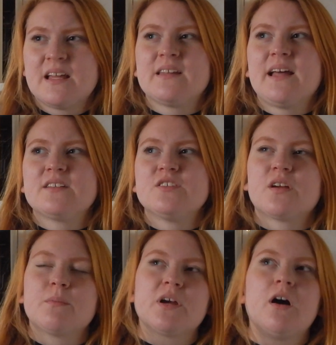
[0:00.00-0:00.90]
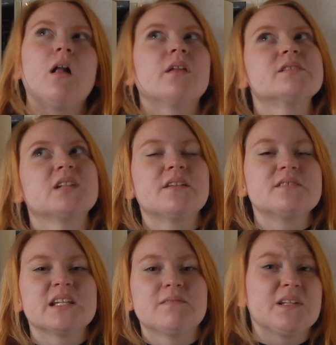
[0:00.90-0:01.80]
and that you can be called a
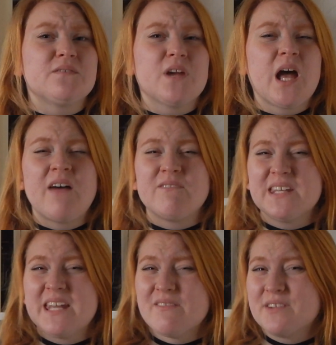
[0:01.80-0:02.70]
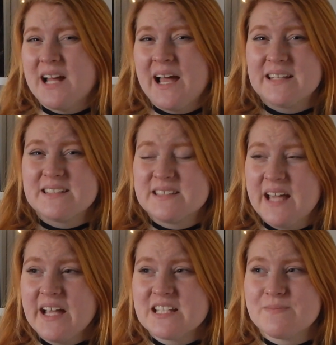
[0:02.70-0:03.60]
slut even if you have never had
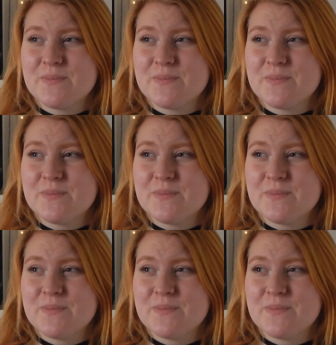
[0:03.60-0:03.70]
sex,